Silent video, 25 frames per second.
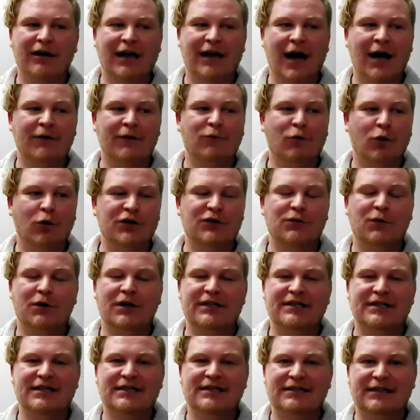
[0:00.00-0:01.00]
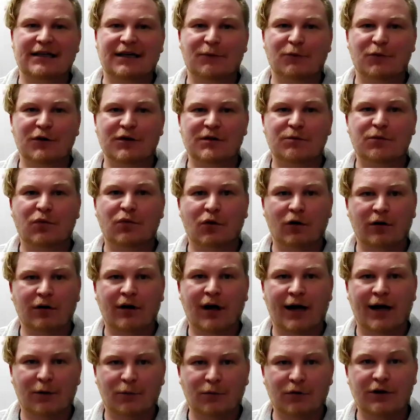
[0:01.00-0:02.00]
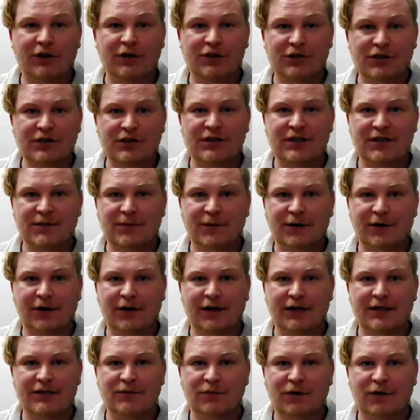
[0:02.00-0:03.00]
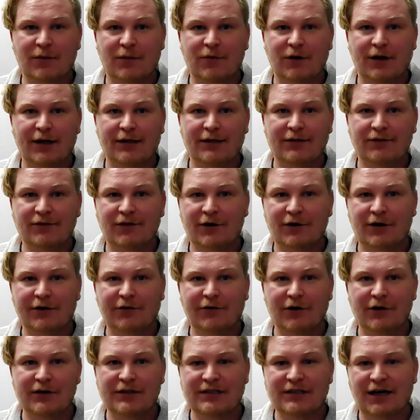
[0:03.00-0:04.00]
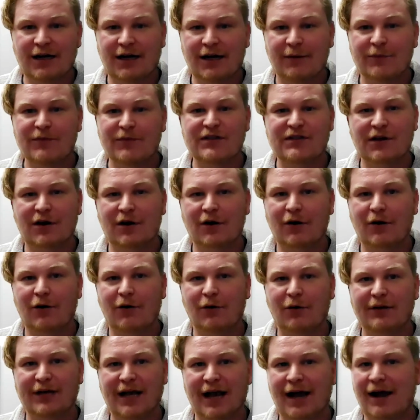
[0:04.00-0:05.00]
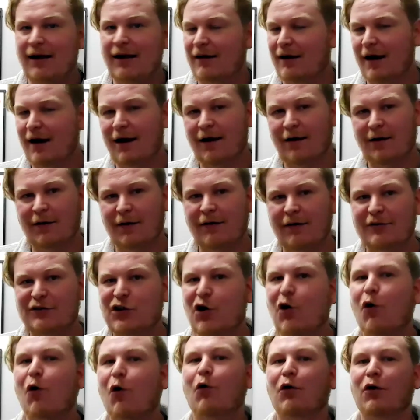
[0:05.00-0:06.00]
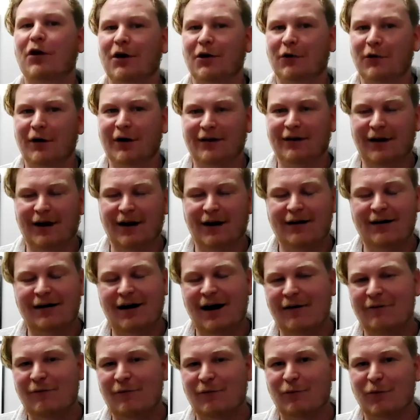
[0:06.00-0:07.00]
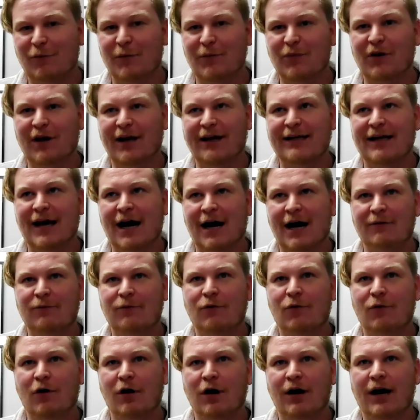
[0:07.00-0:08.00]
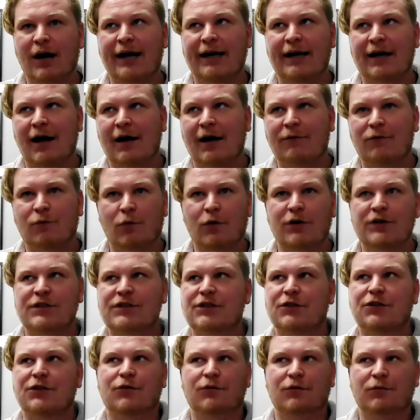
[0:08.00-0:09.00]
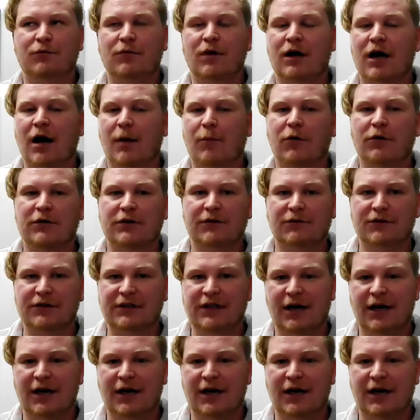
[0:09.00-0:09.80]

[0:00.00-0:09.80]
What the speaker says: God of War 2016 was borderline a religious experience when I played it the very first time. So yeah, I totally agree there. I've replayed God of War and God of War 2 a couple of different